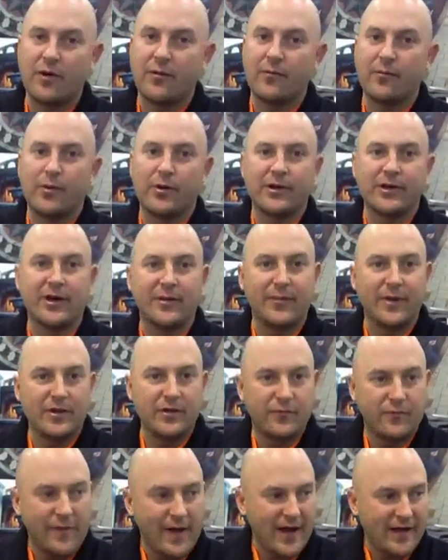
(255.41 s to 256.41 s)
We don't bring
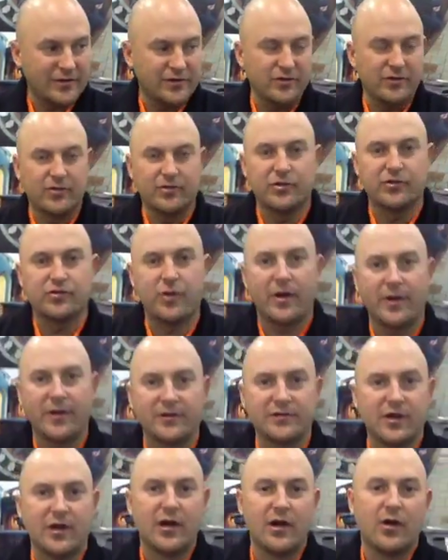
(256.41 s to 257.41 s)
in a manufacturer to do
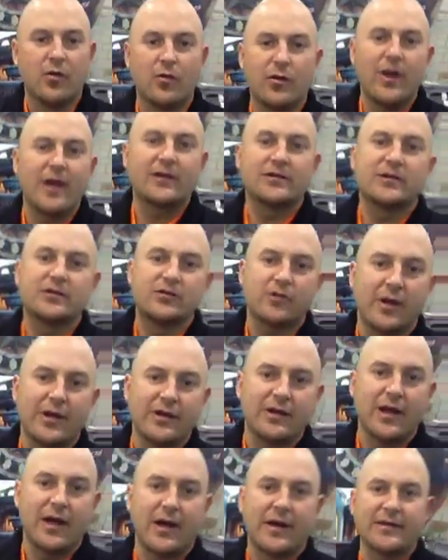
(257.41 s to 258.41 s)
the trainings. We
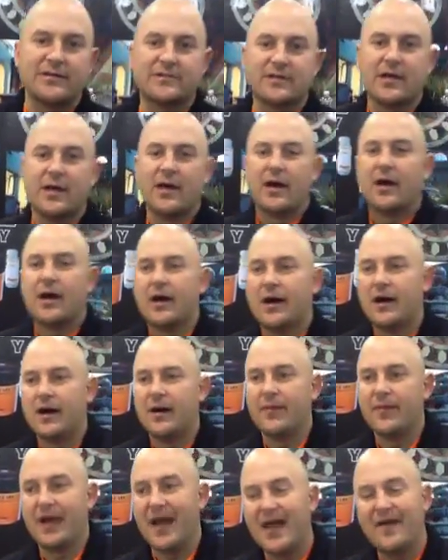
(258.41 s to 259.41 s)
actually train guys.
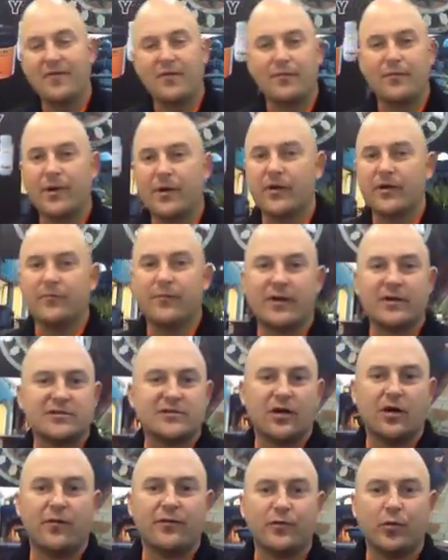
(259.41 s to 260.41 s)
I haven't
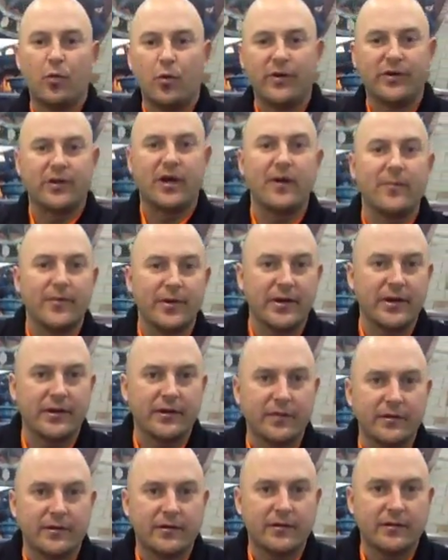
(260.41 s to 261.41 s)
married myself to one
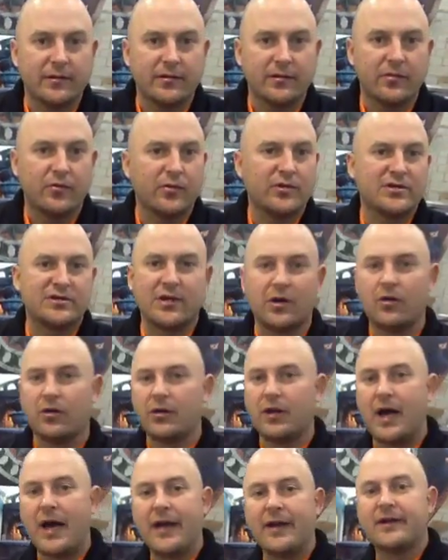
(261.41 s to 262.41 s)
company. We
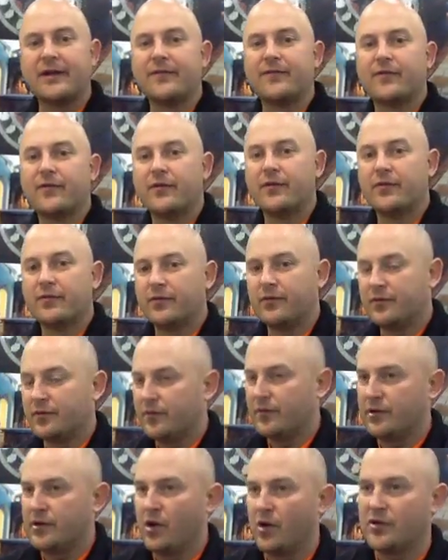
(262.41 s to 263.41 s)
sell a lot of different,
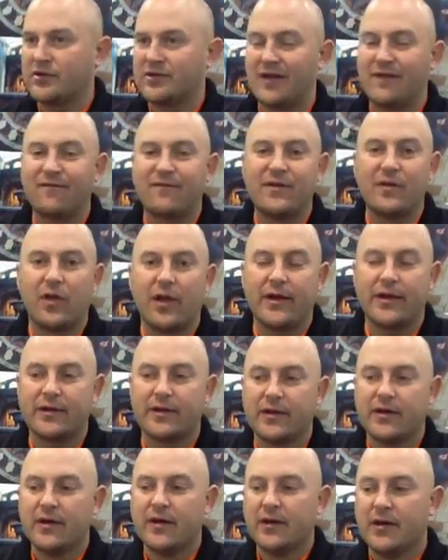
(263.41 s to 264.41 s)
because I
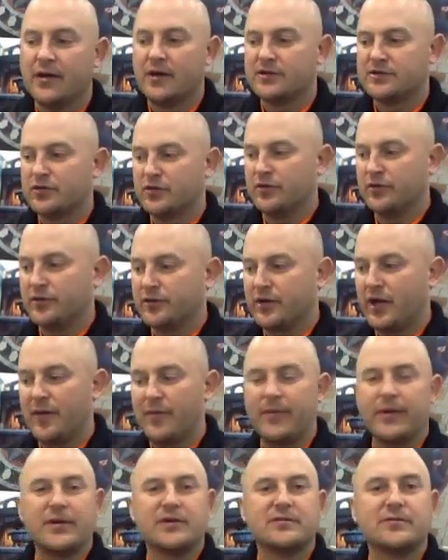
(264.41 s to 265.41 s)
feel like
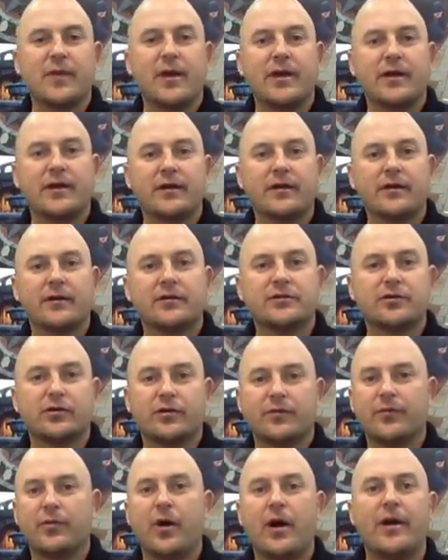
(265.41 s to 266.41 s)
certain companies make
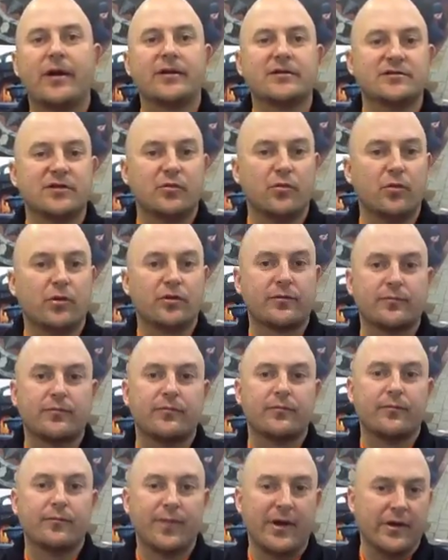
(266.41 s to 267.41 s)
certain products that
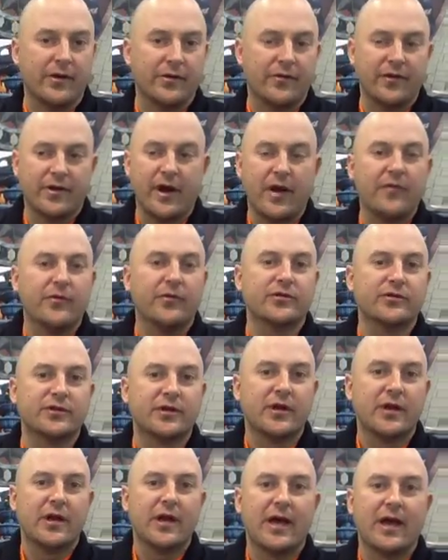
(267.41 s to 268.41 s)
work better than
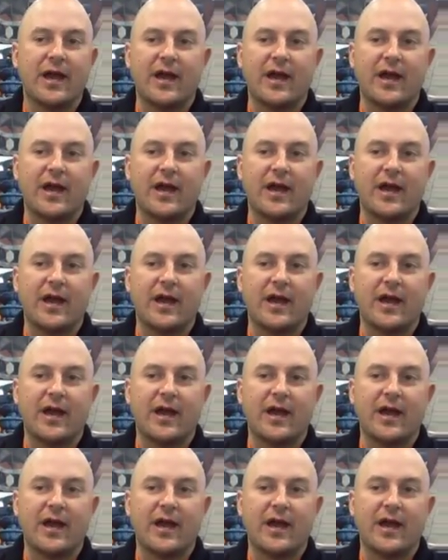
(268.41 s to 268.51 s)
others.